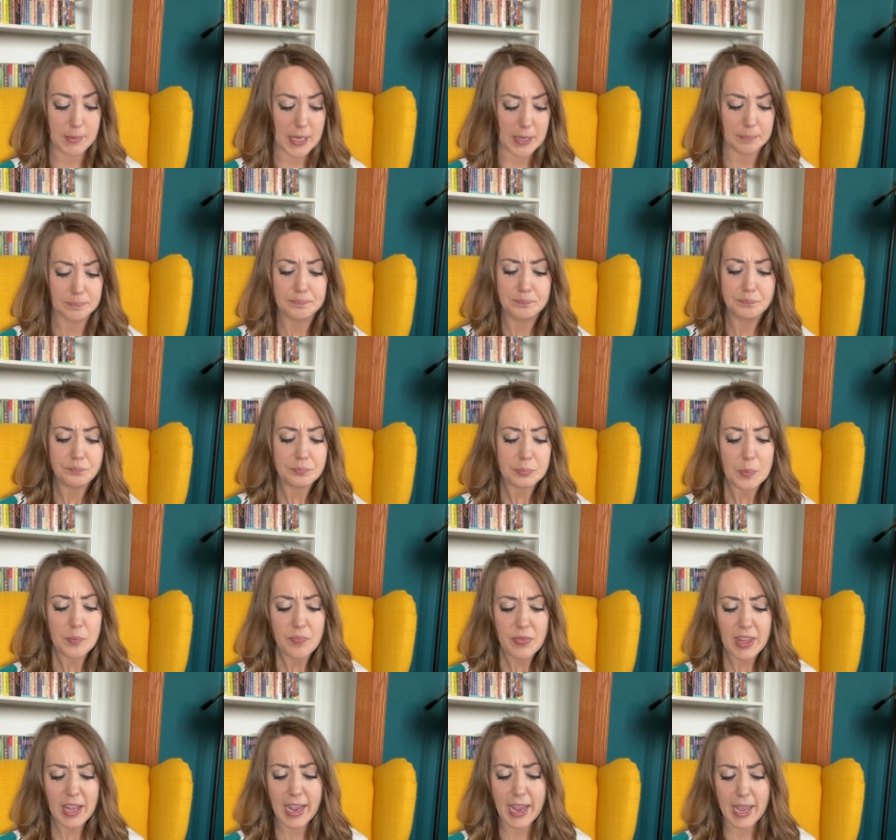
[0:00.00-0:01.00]
me.
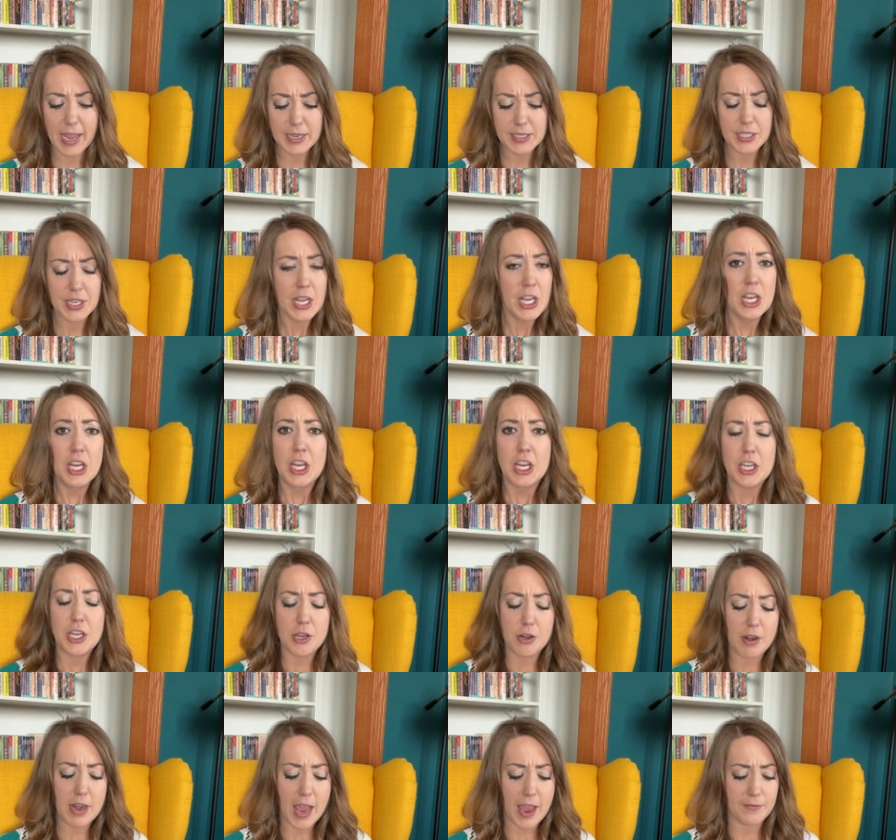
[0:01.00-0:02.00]
And
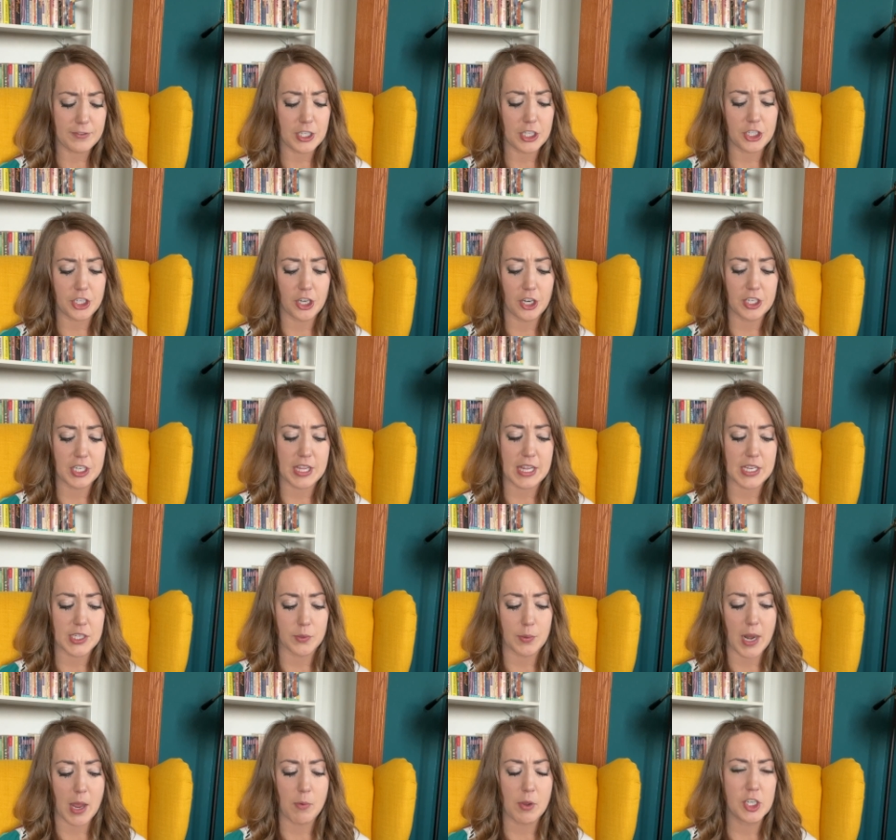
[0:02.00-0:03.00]
you don't have to turn to this
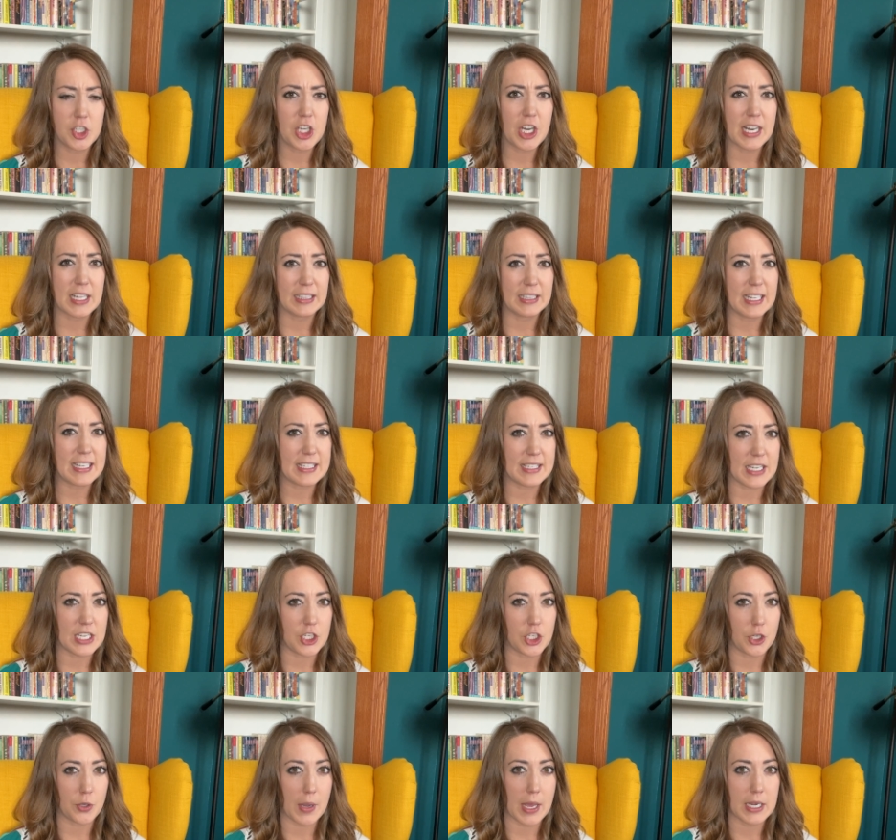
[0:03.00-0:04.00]
one. I want you to listen
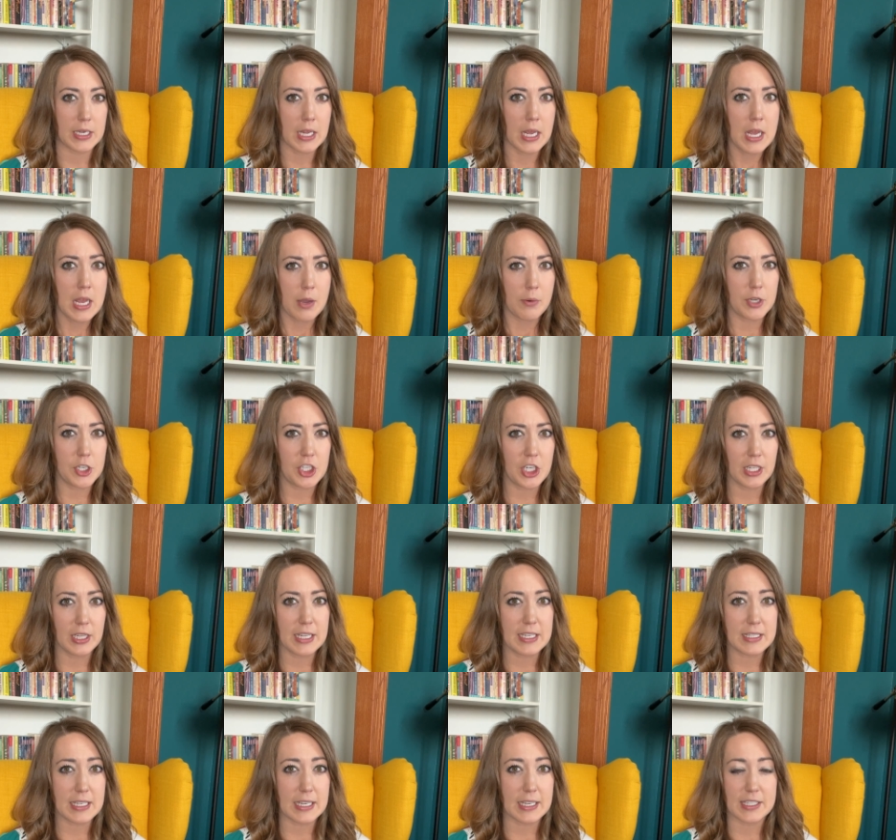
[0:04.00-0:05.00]
to it. I want you to
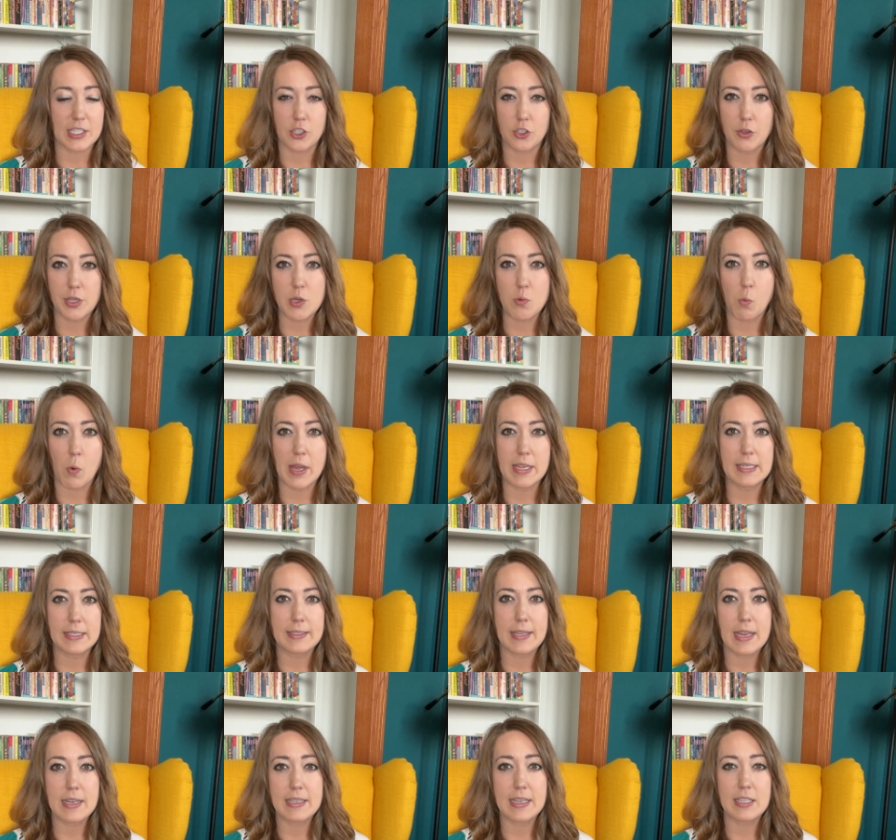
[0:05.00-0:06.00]
listen because it's only one
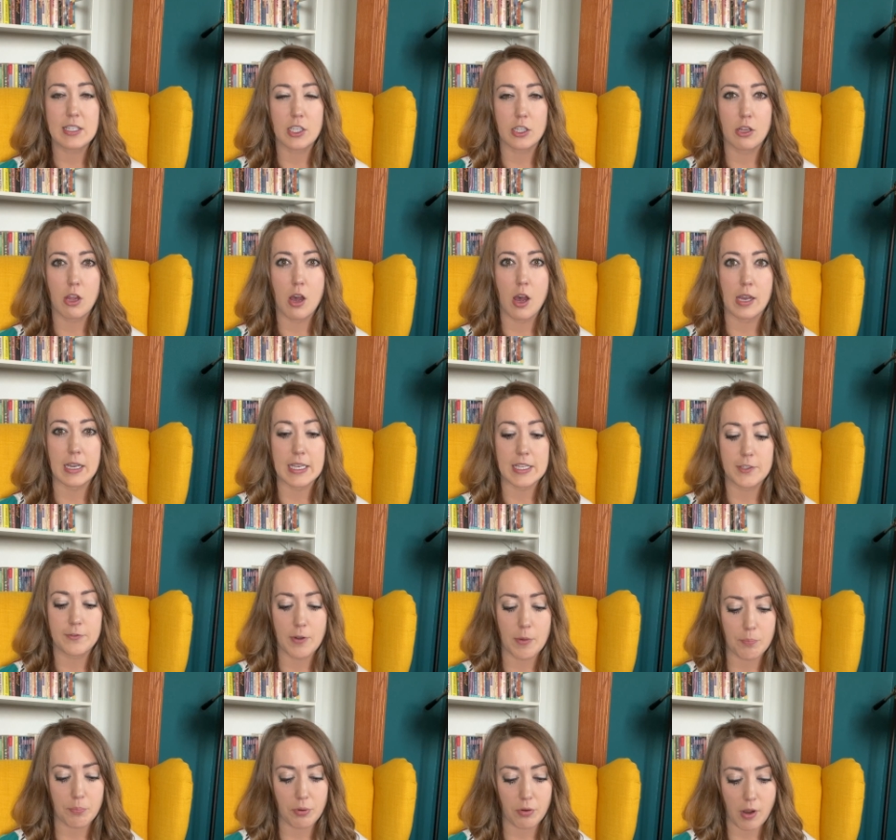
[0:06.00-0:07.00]
sentence long. It's
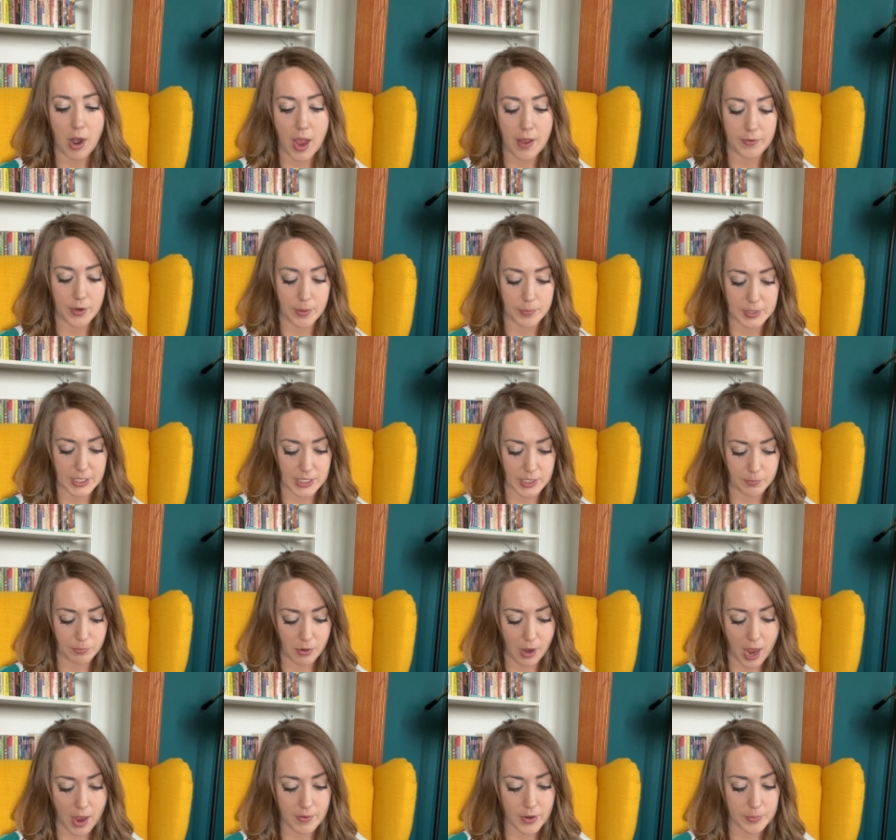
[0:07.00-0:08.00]
from Proverbs. It's
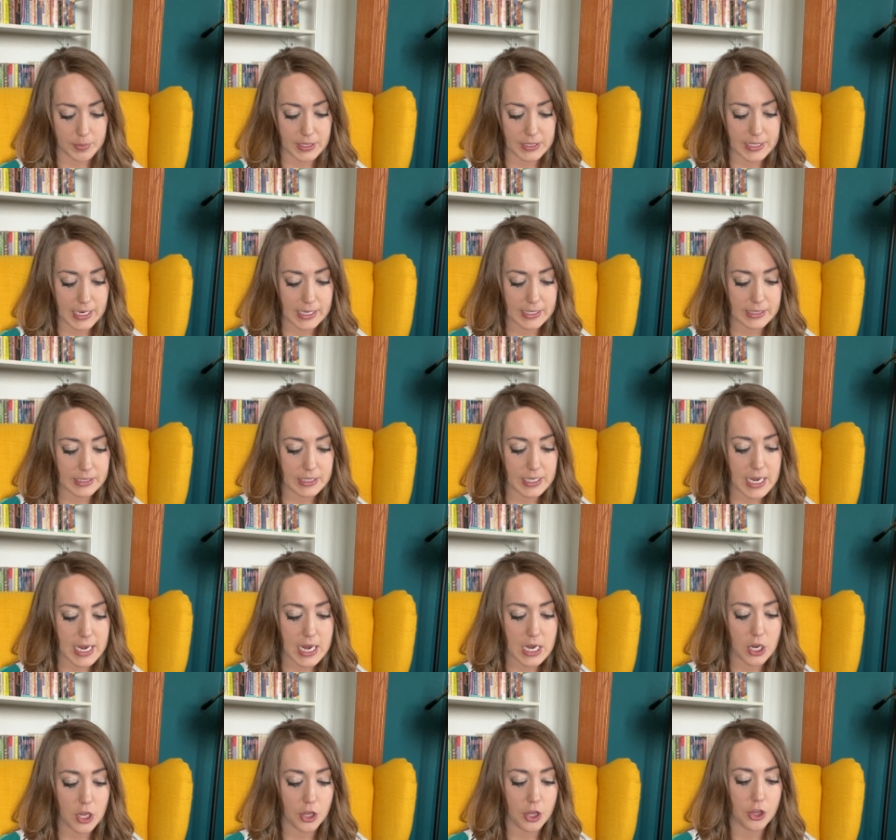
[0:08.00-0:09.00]
Proverbs
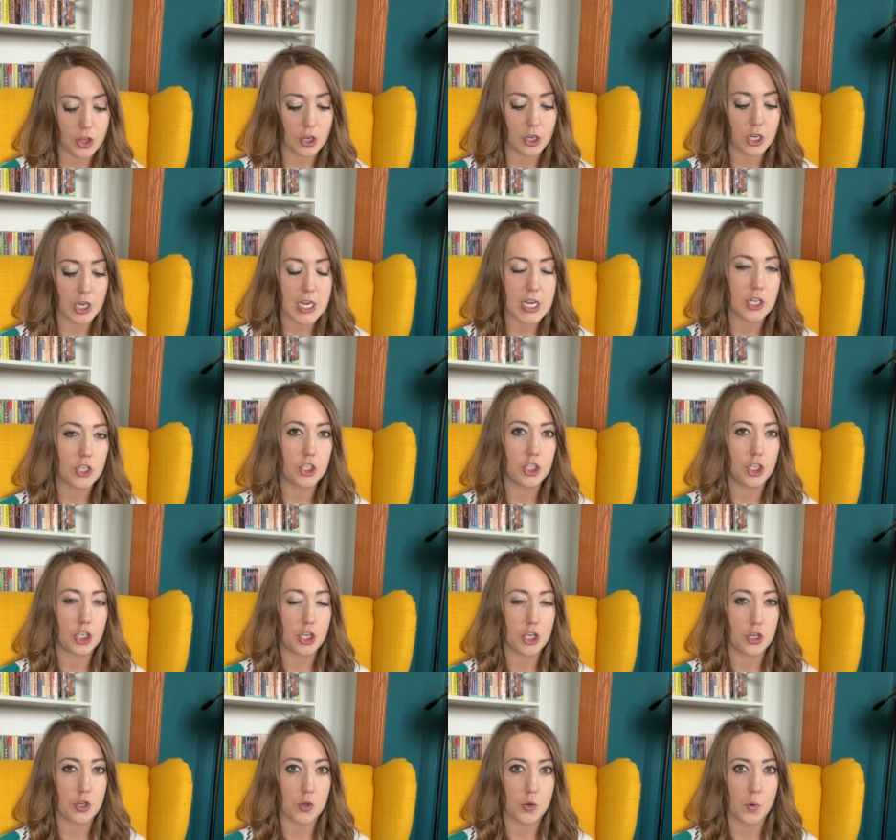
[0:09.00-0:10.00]
sixteen
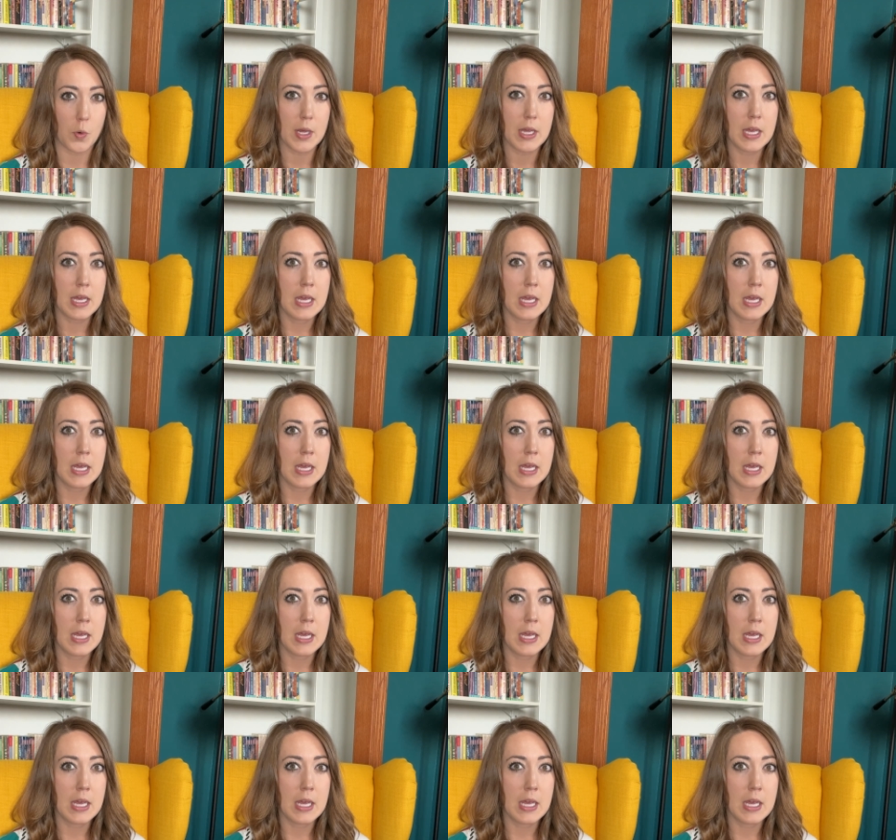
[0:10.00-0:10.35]
thirty-two.